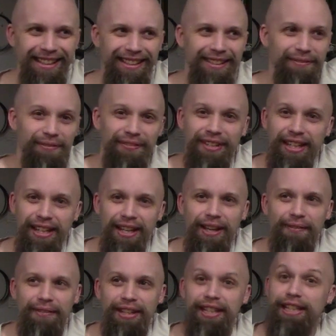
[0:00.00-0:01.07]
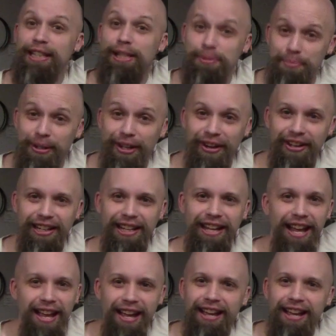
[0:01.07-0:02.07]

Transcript: Malecki's malarkey.